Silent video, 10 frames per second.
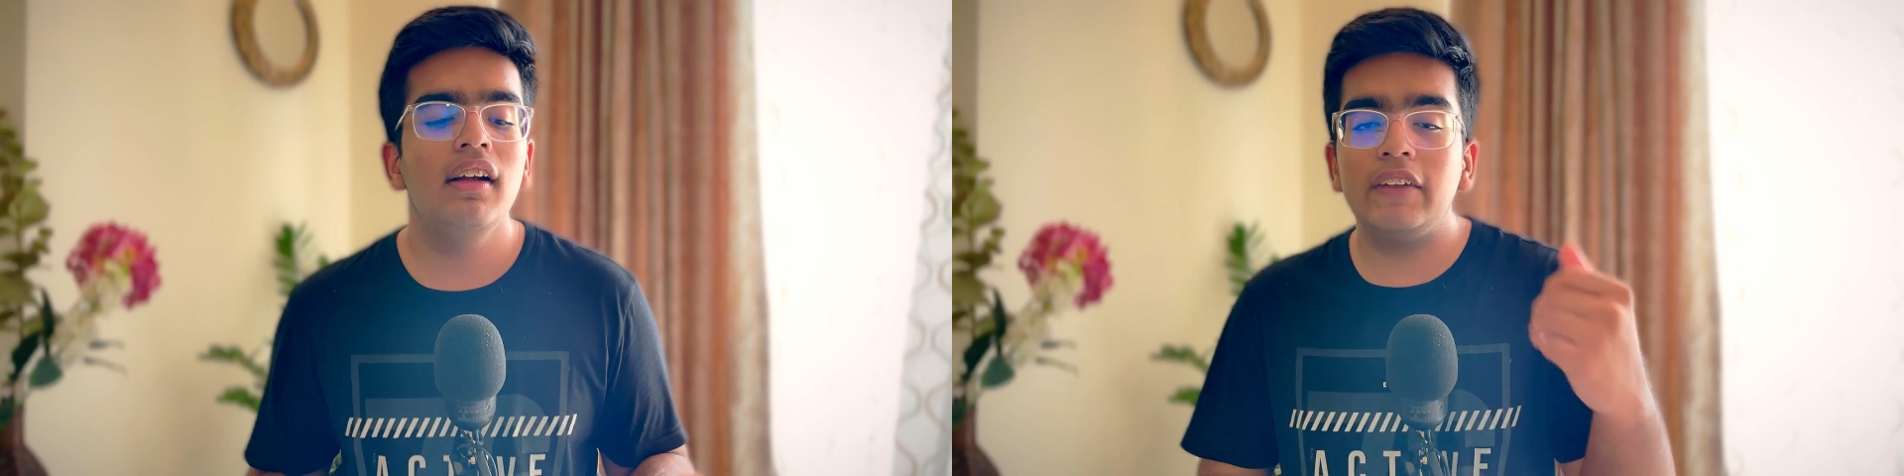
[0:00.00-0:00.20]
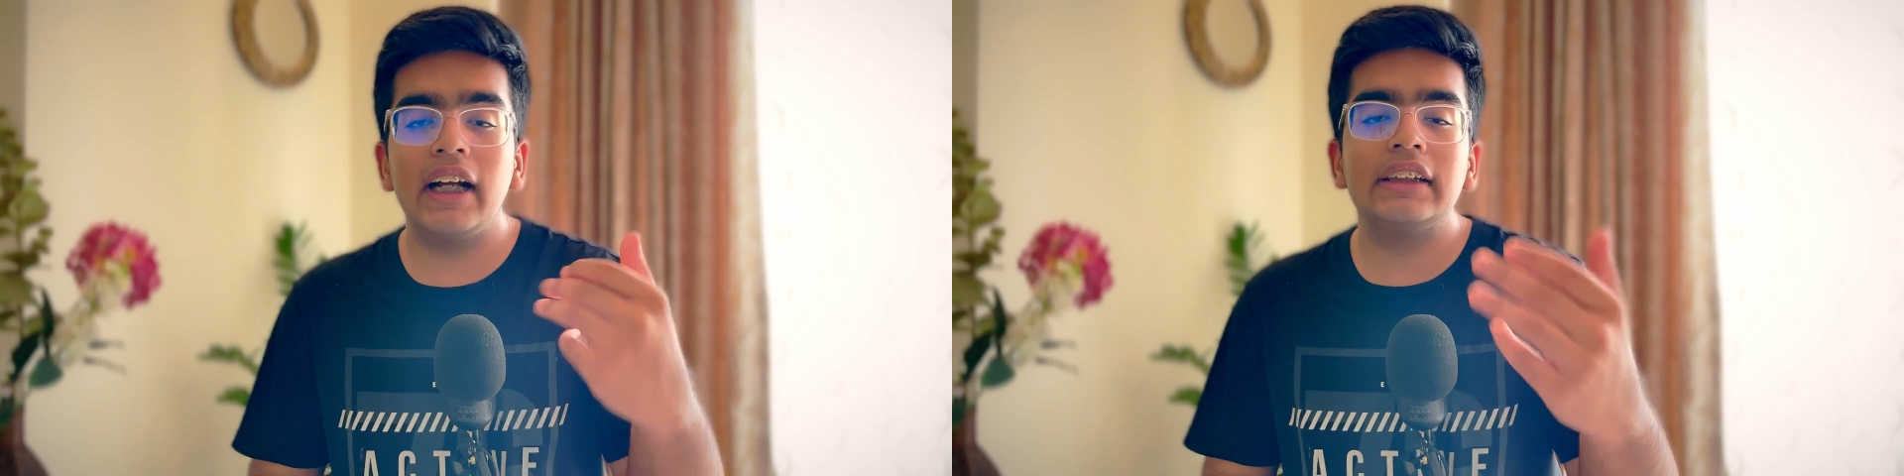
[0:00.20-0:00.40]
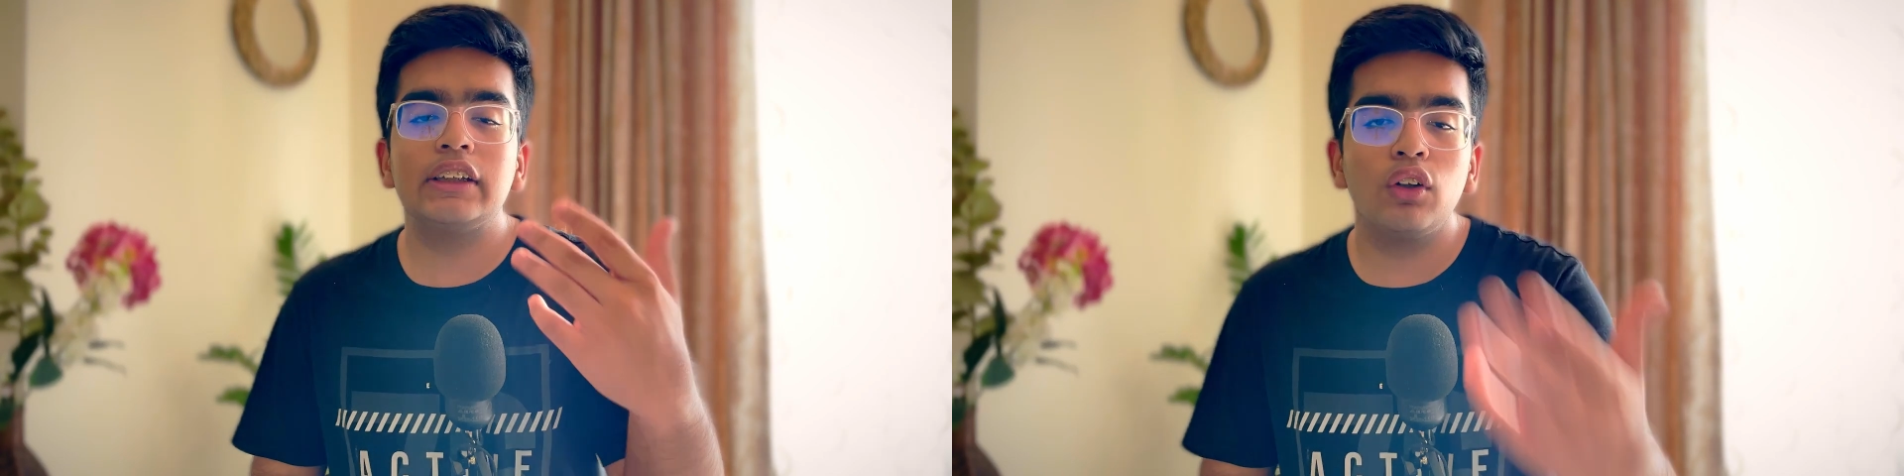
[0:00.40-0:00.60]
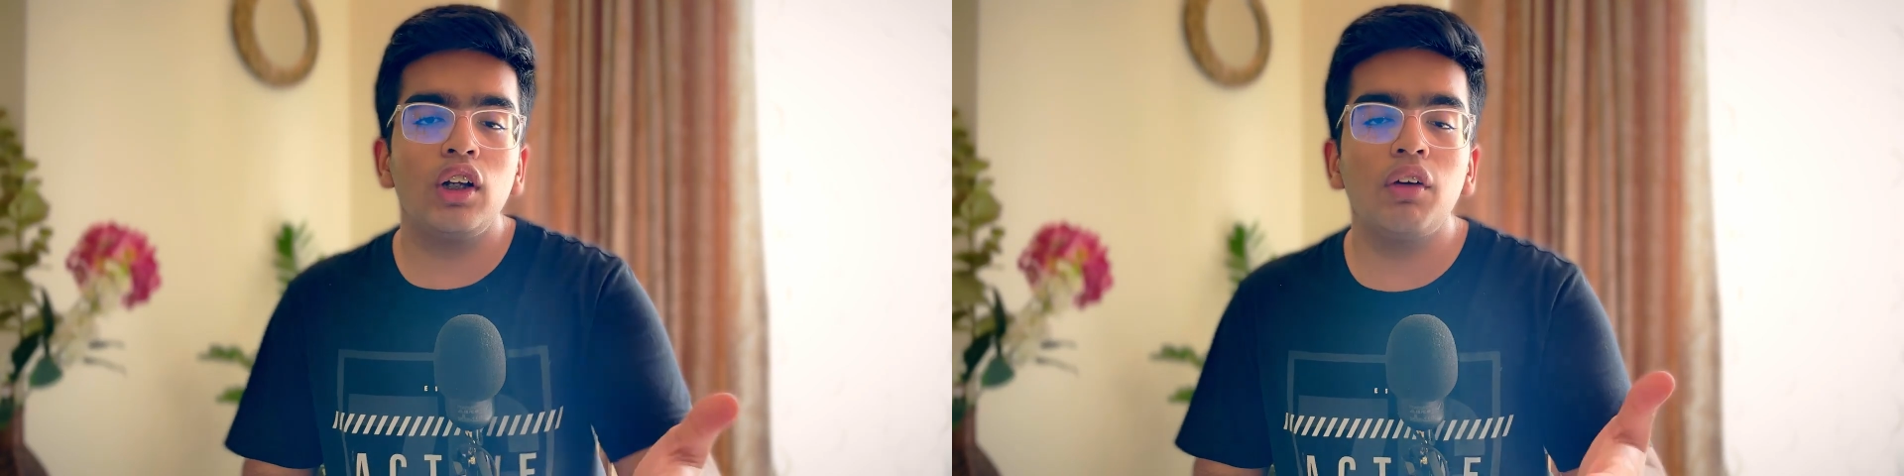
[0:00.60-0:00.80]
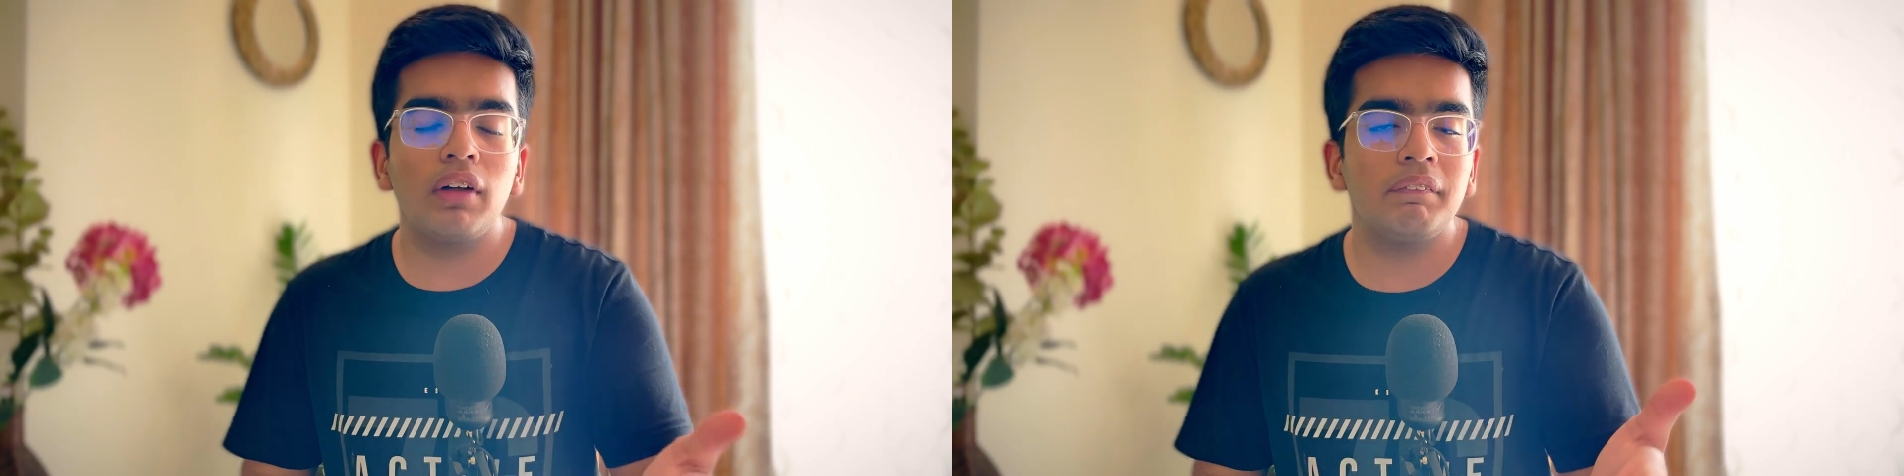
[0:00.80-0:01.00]
If you guys
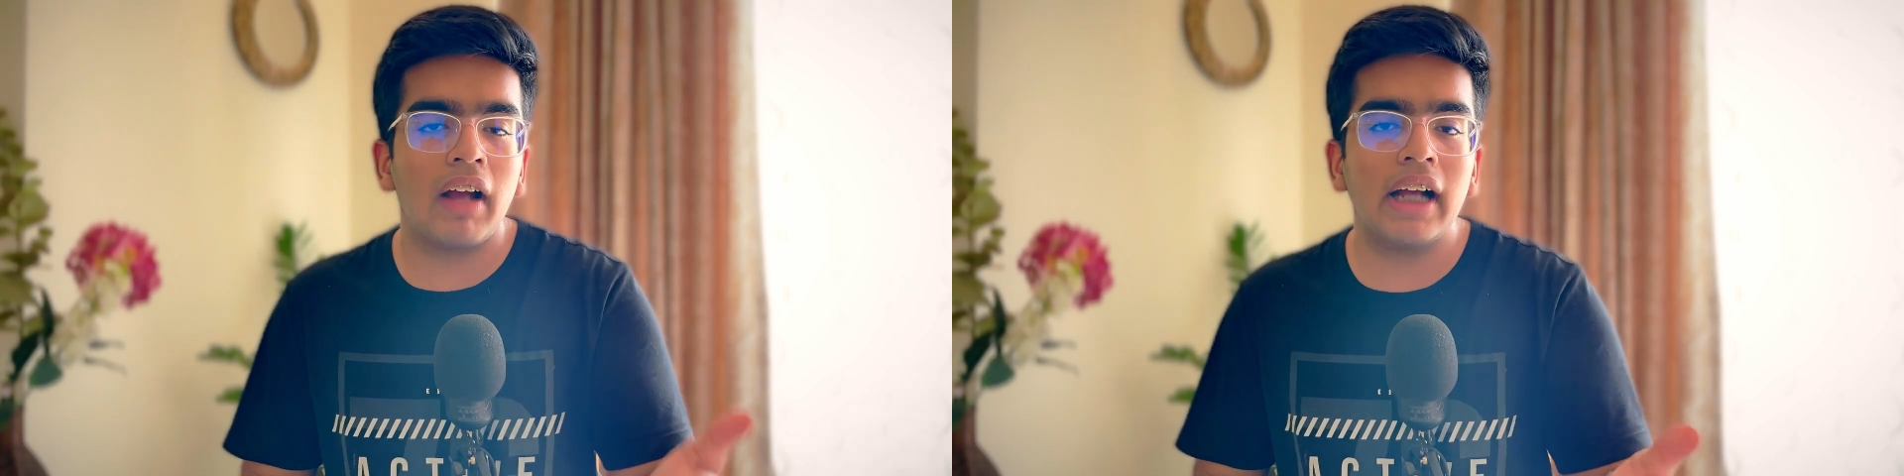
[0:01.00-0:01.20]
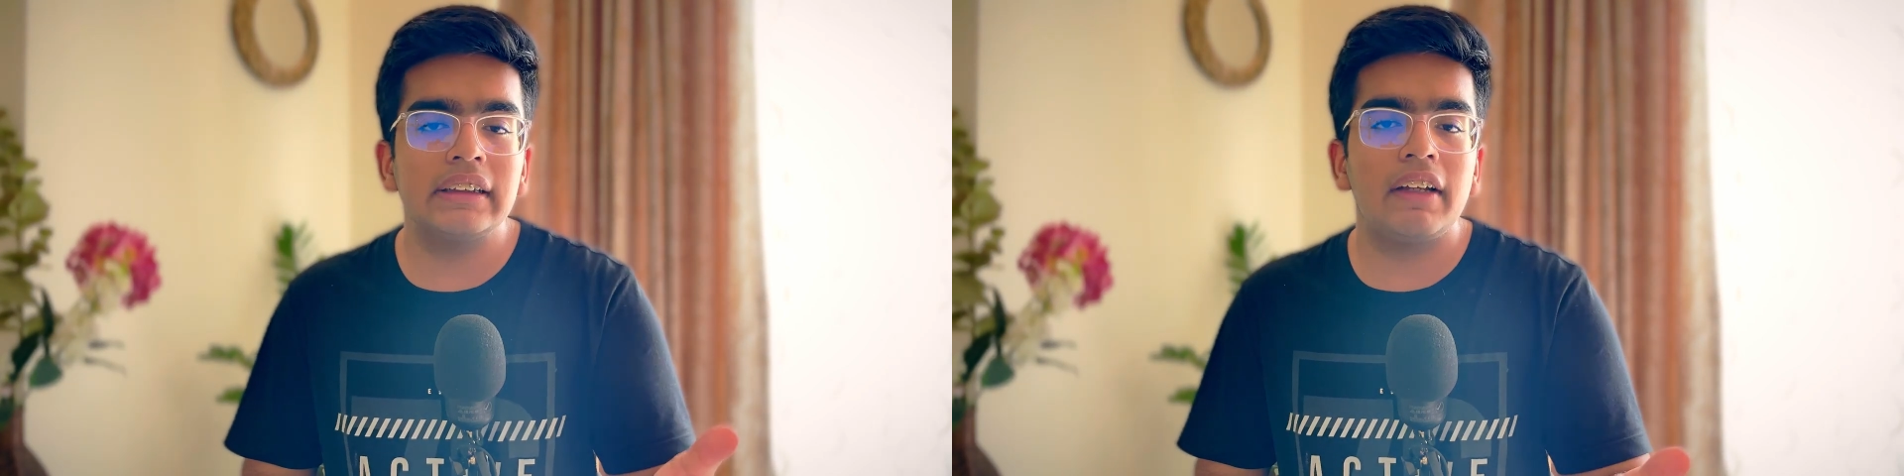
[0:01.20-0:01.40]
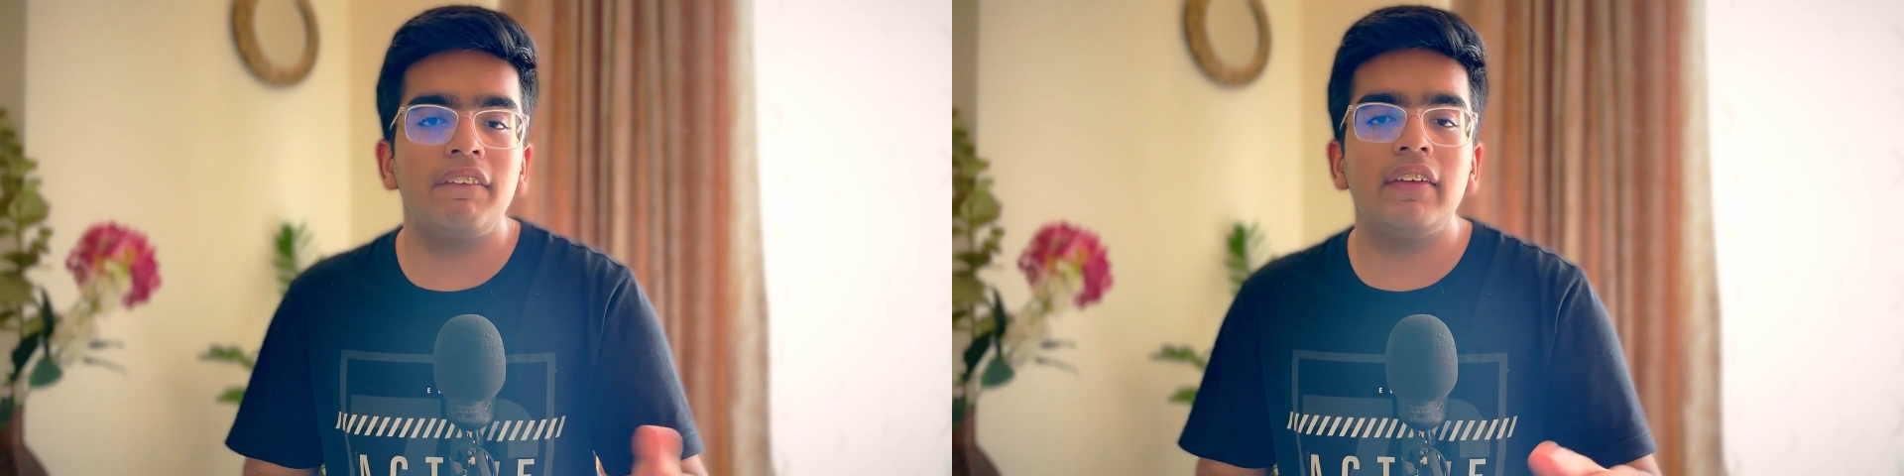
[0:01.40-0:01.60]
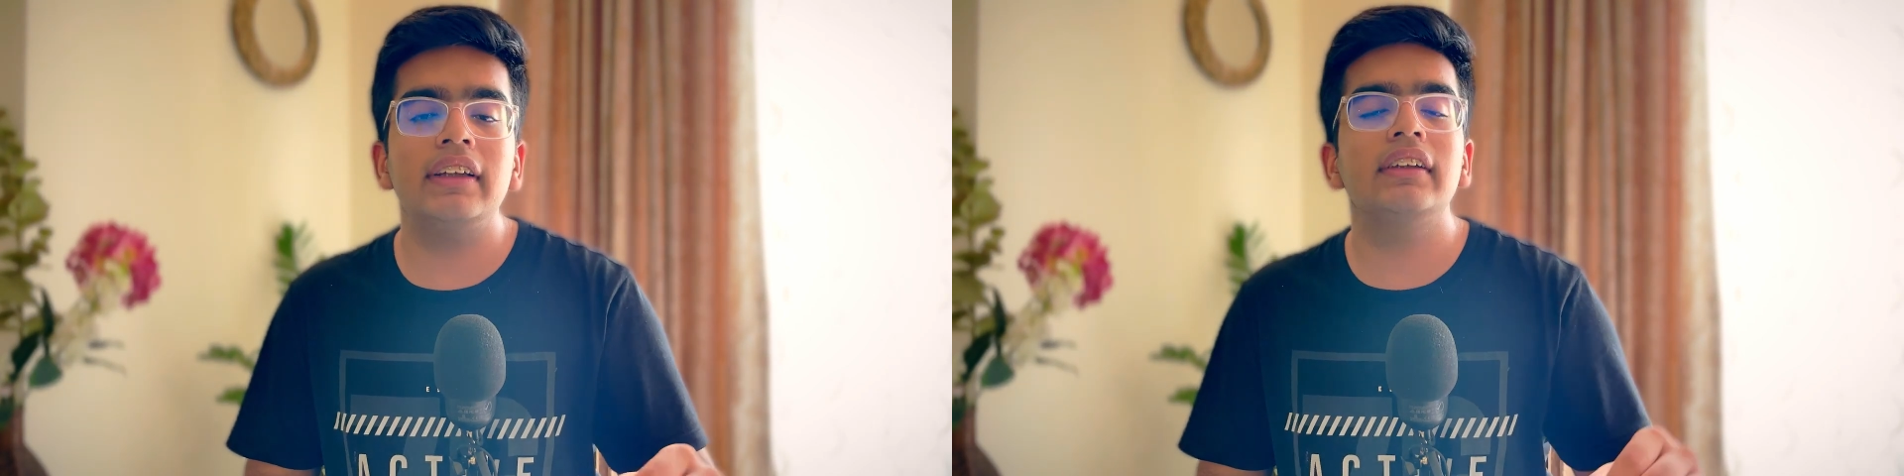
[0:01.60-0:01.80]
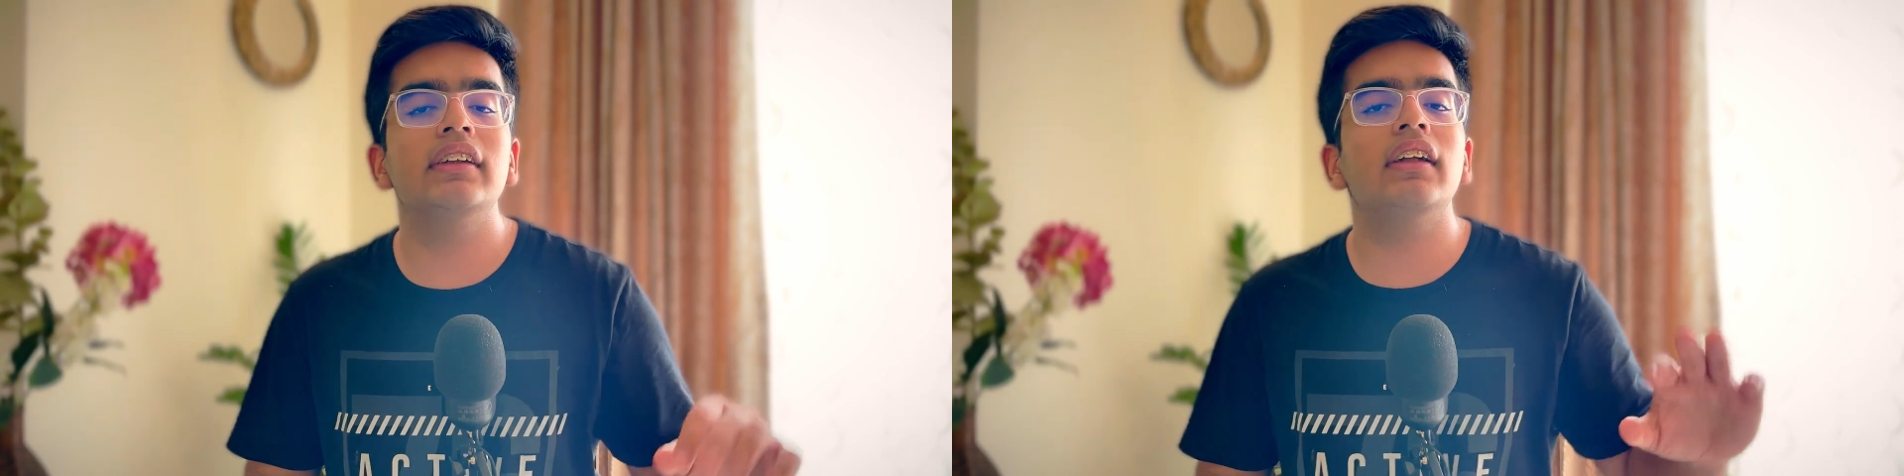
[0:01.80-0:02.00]
don't know what MagSafe
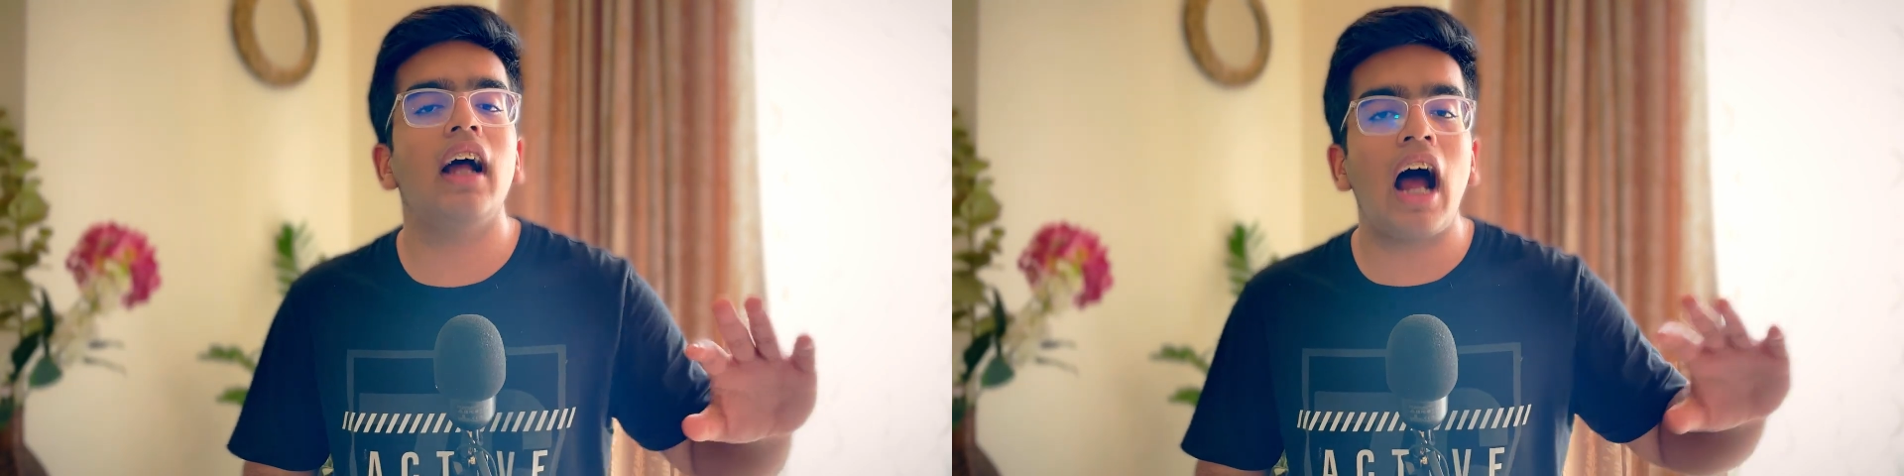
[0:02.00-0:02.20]
is,